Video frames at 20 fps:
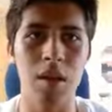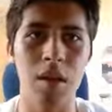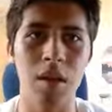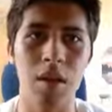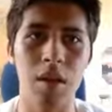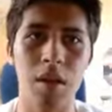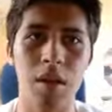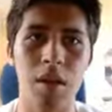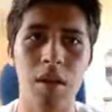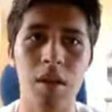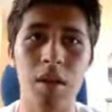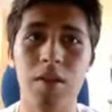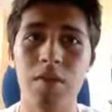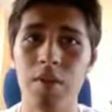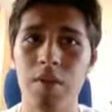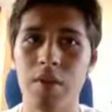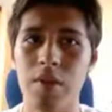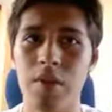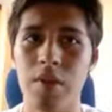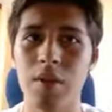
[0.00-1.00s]
It
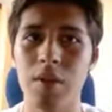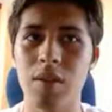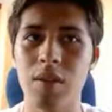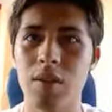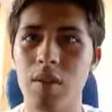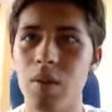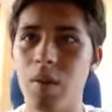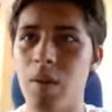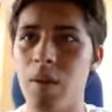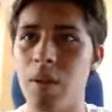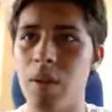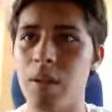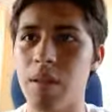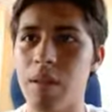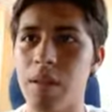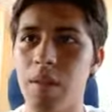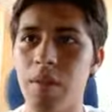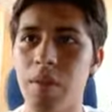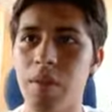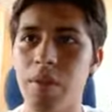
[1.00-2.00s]
refers to what
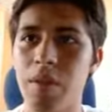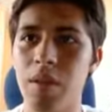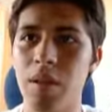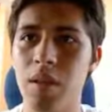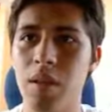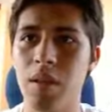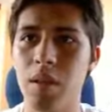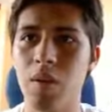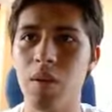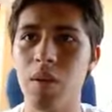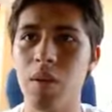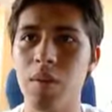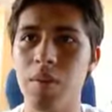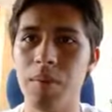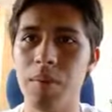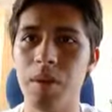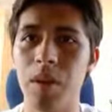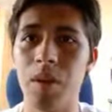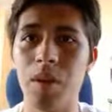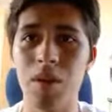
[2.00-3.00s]
he predicted will
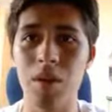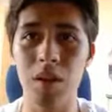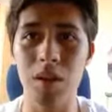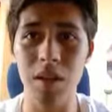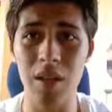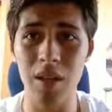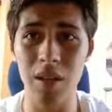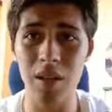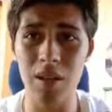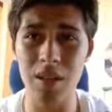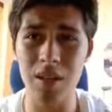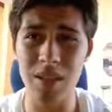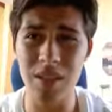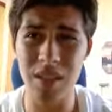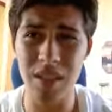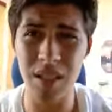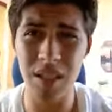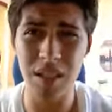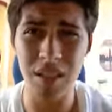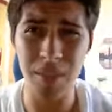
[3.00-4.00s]
be the nuclear
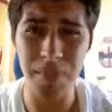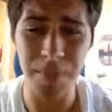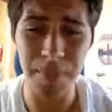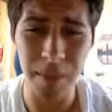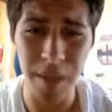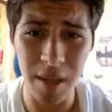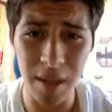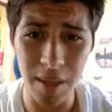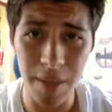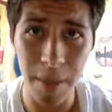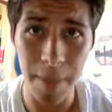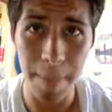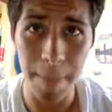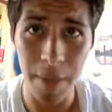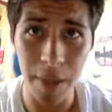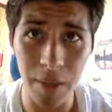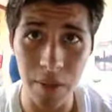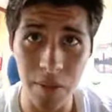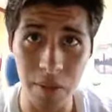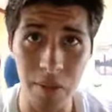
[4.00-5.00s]
stalemate
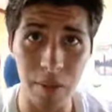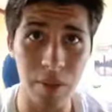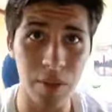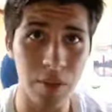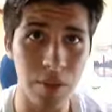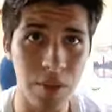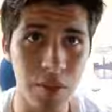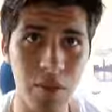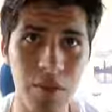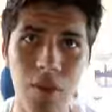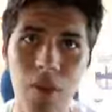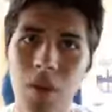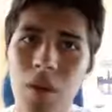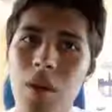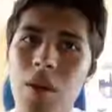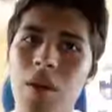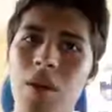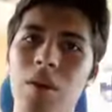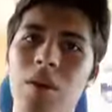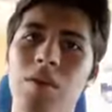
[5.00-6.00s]
between two
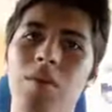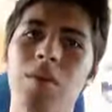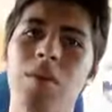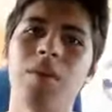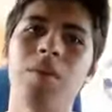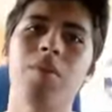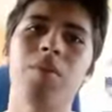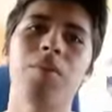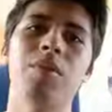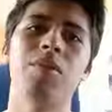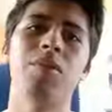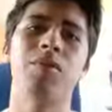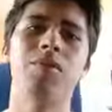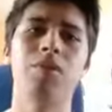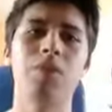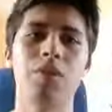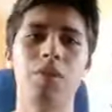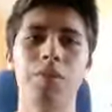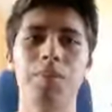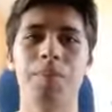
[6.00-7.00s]
or three
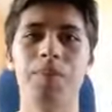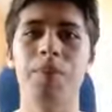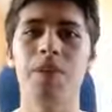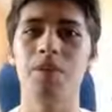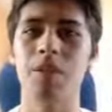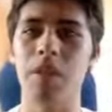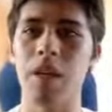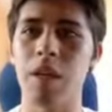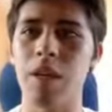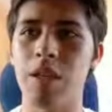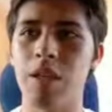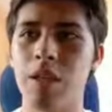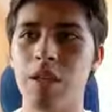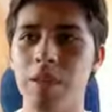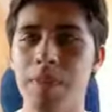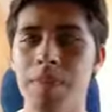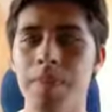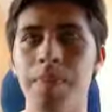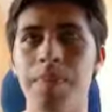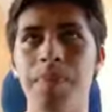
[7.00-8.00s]
monstrous superstates.
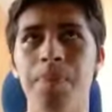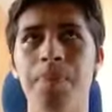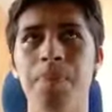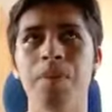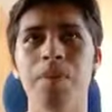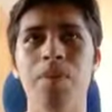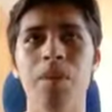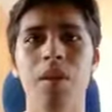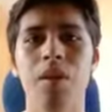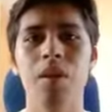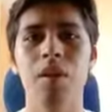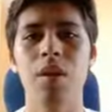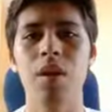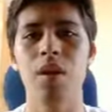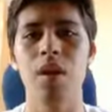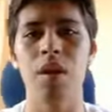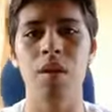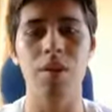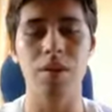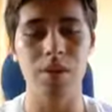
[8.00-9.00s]

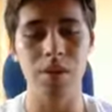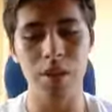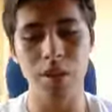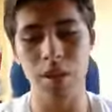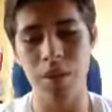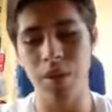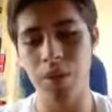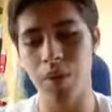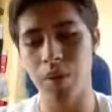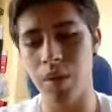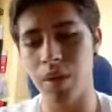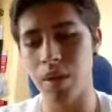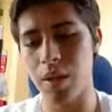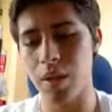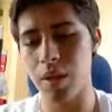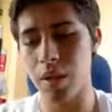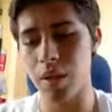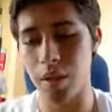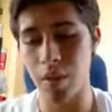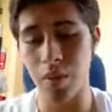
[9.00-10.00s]
There's a
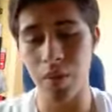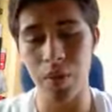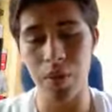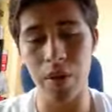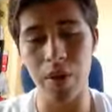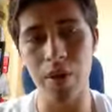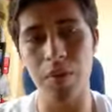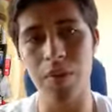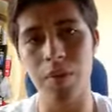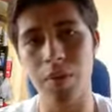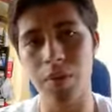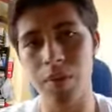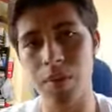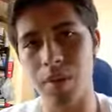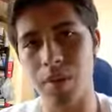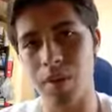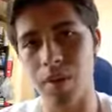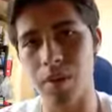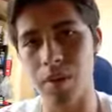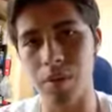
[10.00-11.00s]
really great
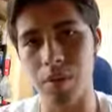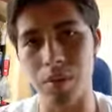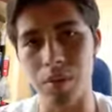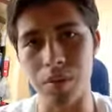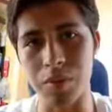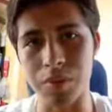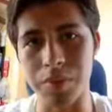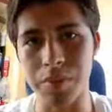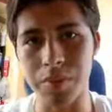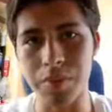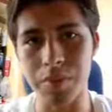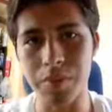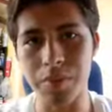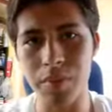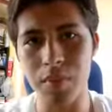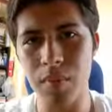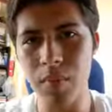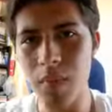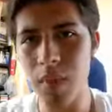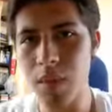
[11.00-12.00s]
movie called
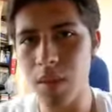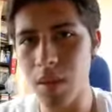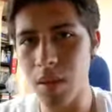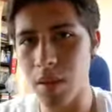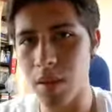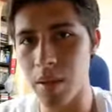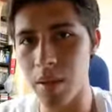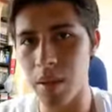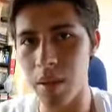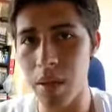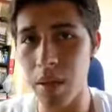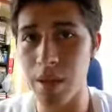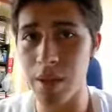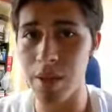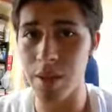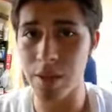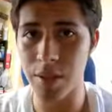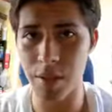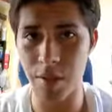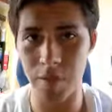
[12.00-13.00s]
The
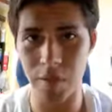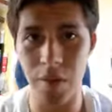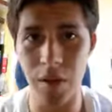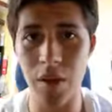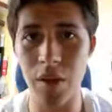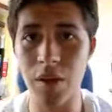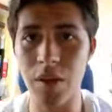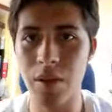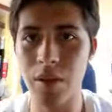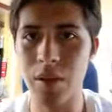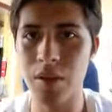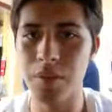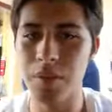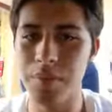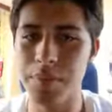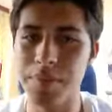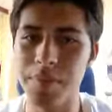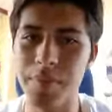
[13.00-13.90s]
Angels of Uncle